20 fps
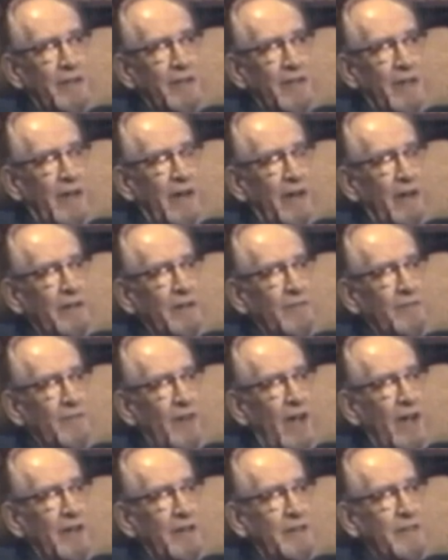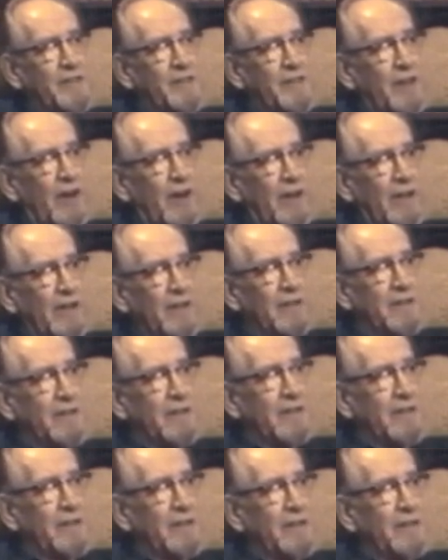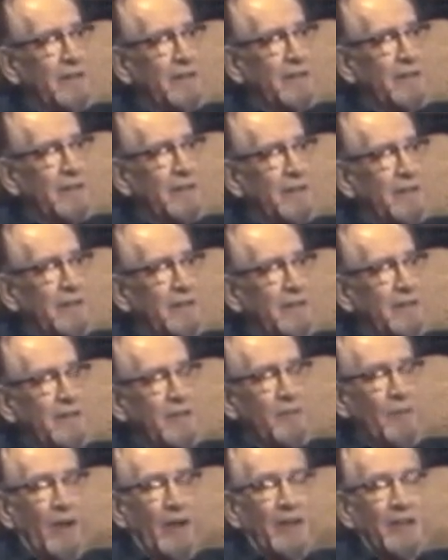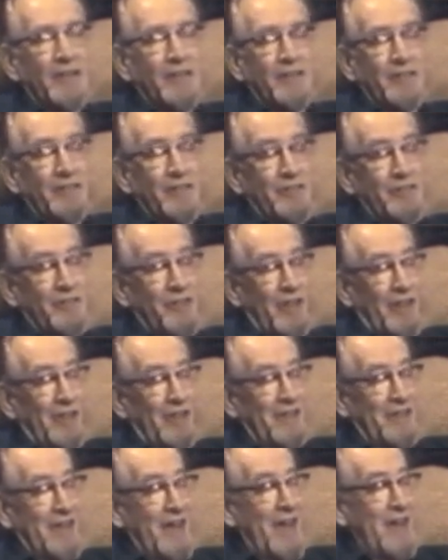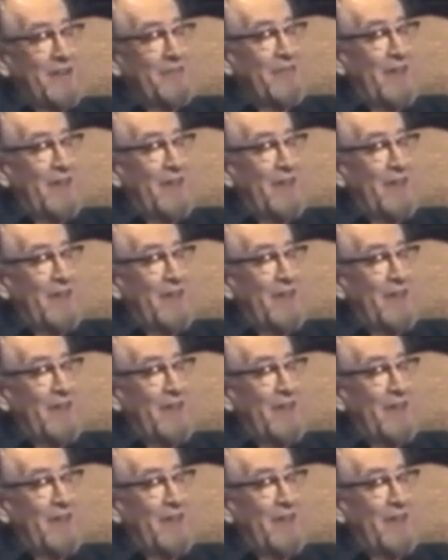the air to find its target. you might consider the shell a kind of